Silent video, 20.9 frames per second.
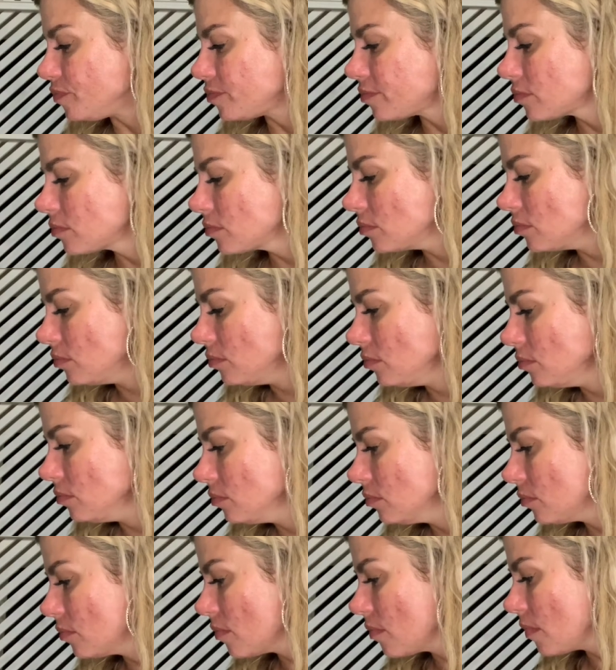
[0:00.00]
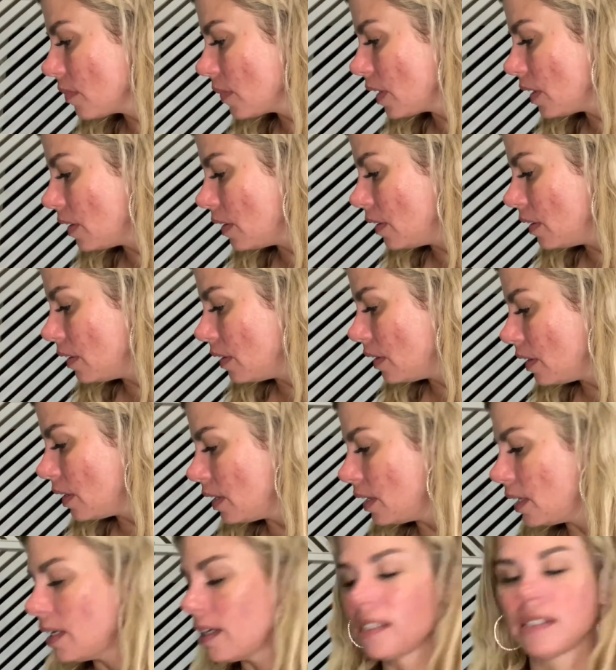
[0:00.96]

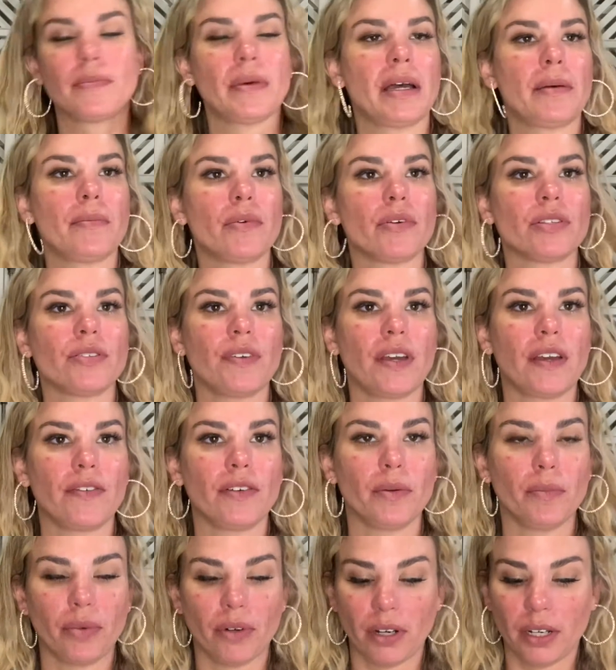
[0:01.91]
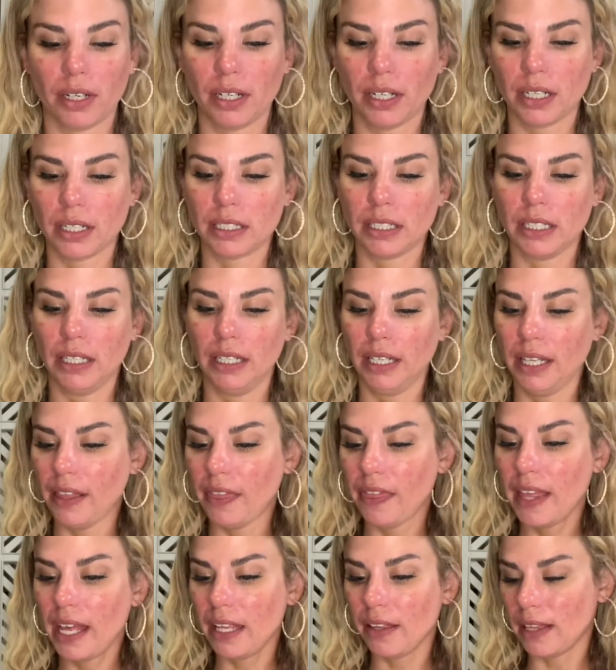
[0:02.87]
and it is my most favorite product
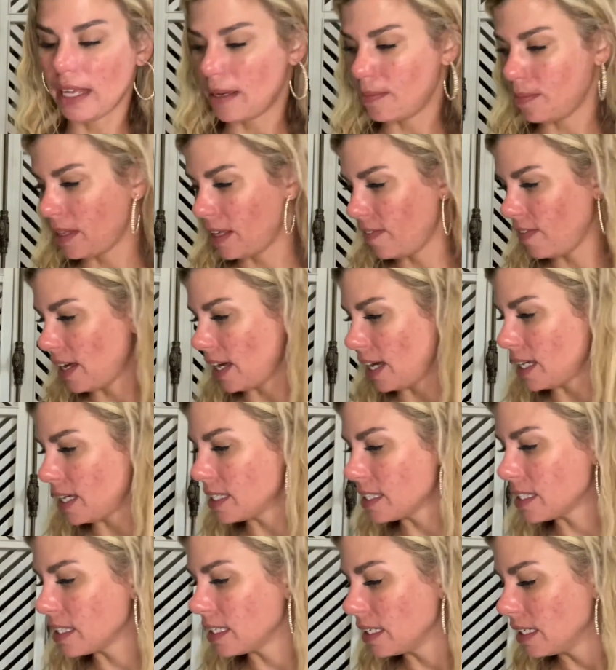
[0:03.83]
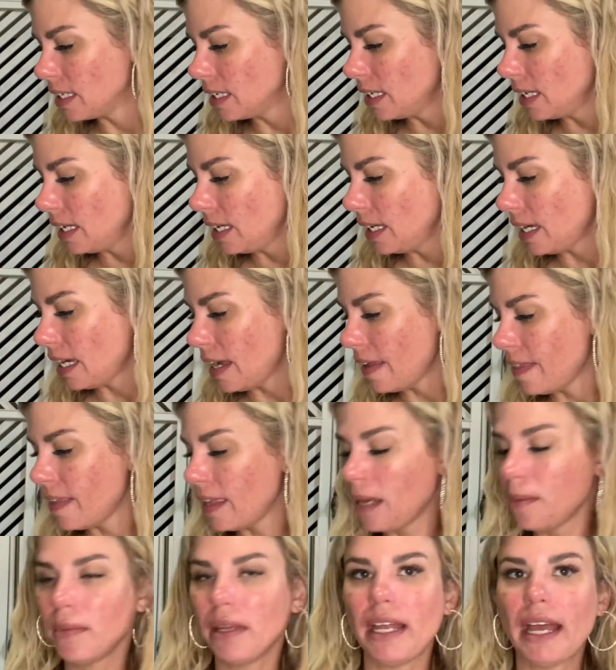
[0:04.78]
that Limelife has. And then
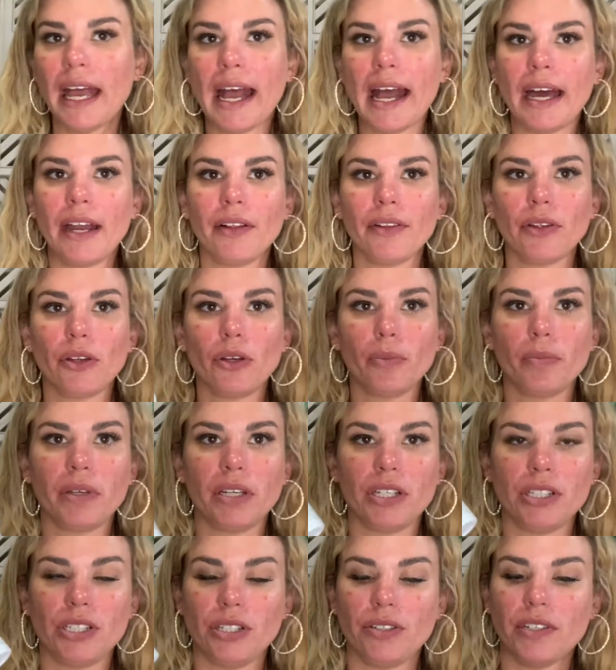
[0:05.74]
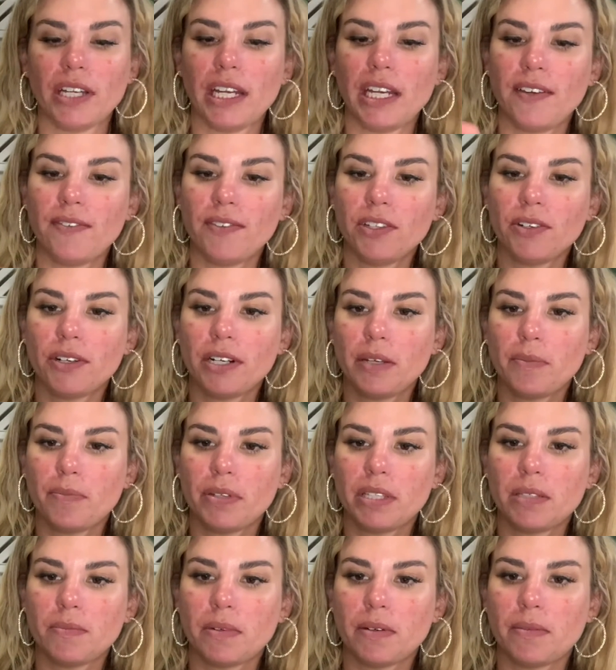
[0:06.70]
I'm going to add a little bit of Dew Date. Even though I already put
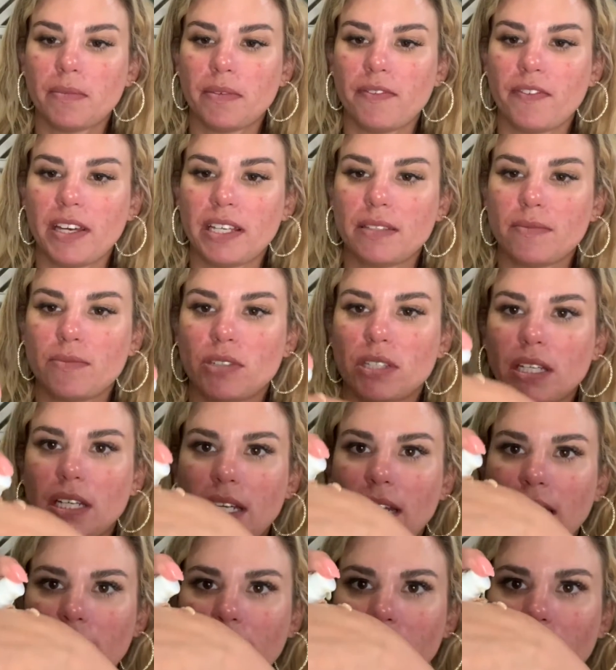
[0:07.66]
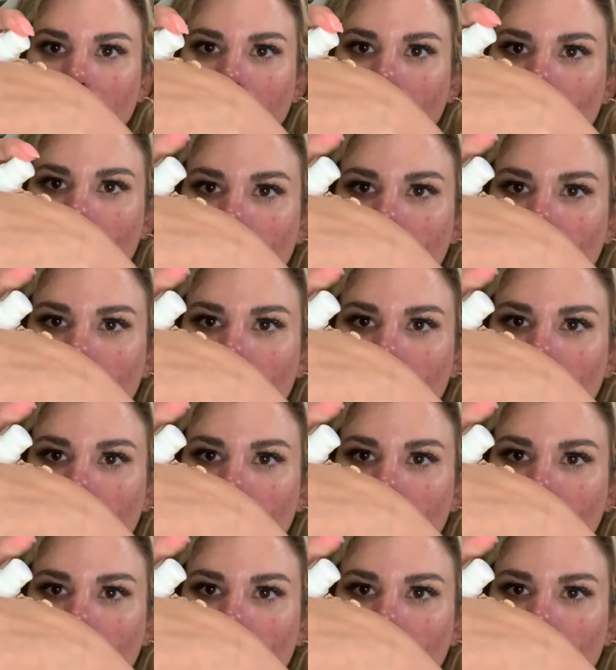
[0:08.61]
some on my face, I'm just going to add like 1